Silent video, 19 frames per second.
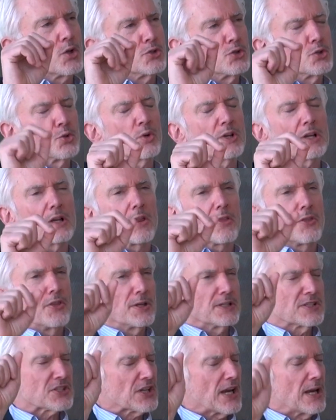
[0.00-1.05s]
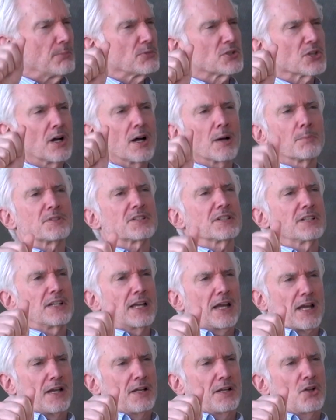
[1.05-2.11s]
doing the same job
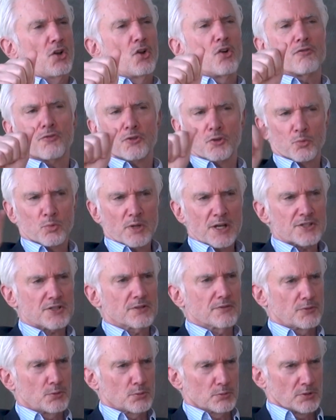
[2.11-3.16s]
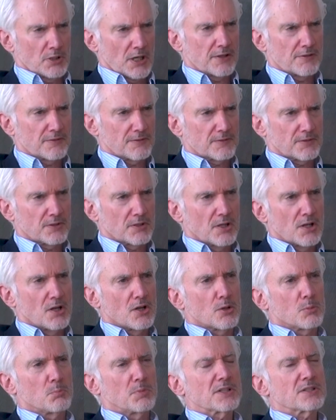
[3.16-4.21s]
today for the rest of your life,
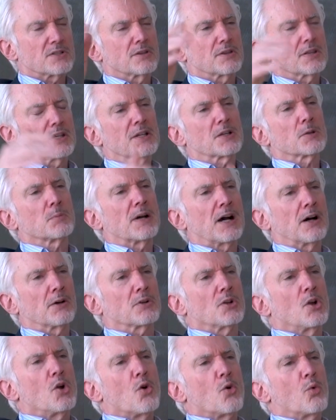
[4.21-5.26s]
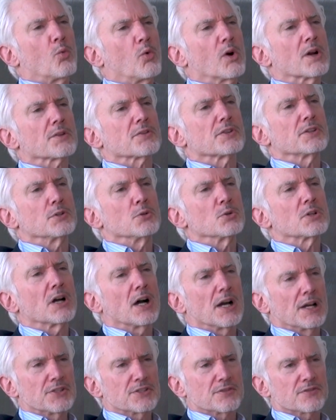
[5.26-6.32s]
but to think about what are the new
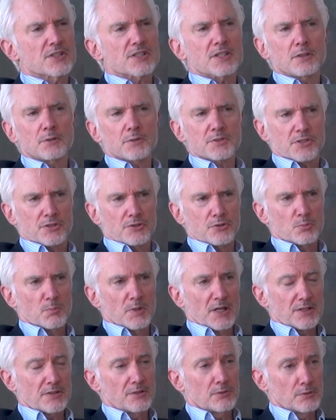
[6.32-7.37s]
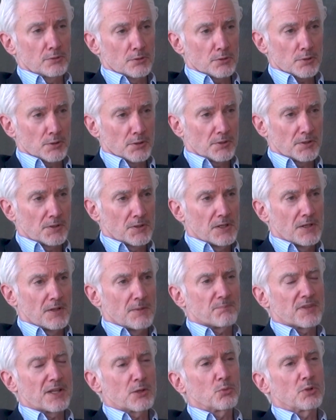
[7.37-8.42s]
kinds of skills that you might learn
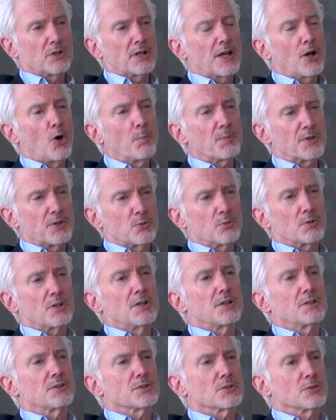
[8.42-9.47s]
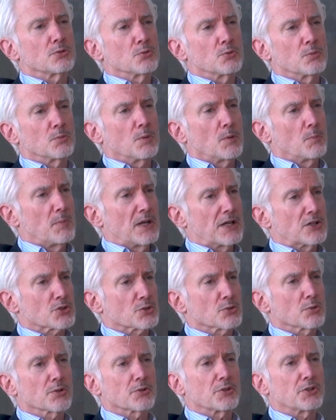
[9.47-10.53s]
that will help you to make
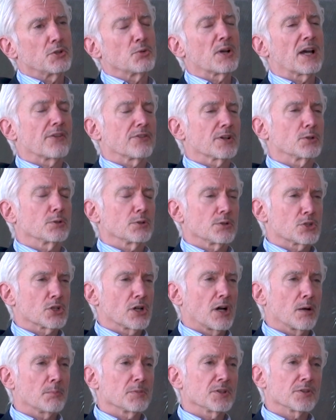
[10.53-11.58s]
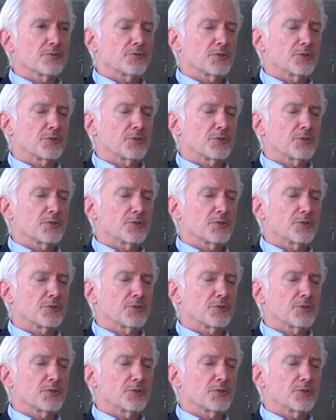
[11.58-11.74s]
sure that you have a good job in the